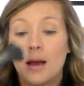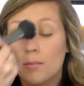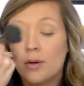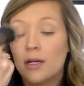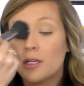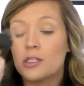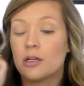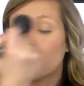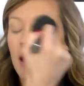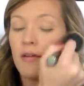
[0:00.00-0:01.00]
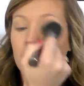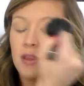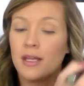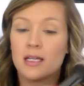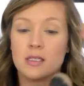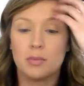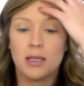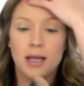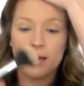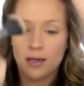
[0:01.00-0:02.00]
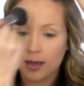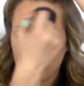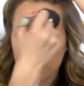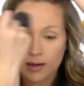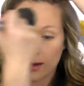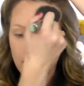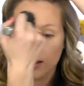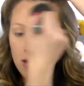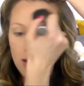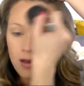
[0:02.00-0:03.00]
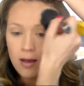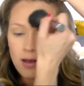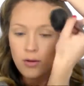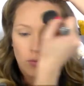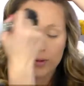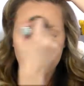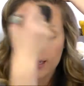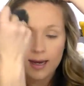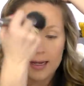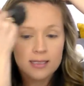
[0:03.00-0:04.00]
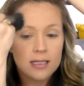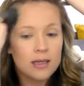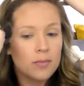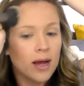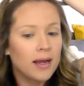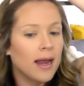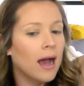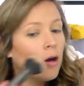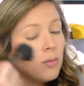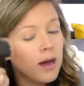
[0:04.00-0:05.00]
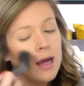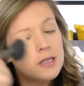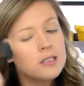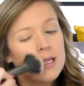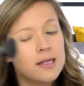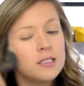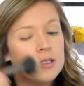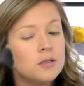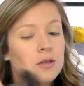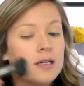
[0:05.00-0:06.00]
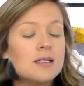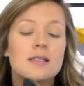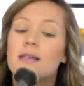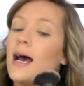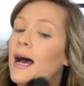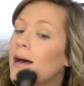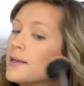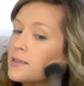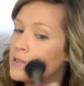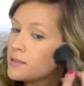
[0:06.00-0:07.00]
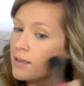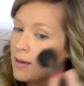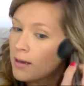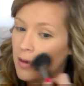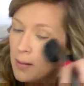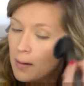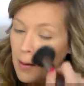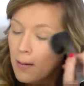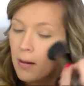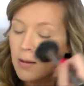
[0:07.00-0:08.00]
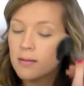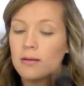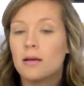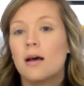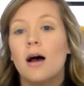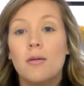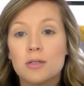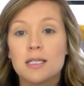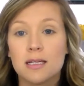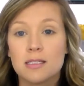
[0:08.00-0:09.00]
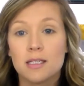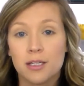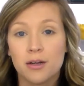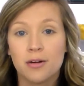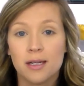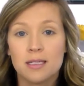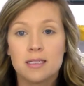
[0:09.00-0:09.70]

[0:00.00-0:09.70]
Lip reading: I'm pretty sure everything is blended in really nicely by now, but I just like to do this as almost like a security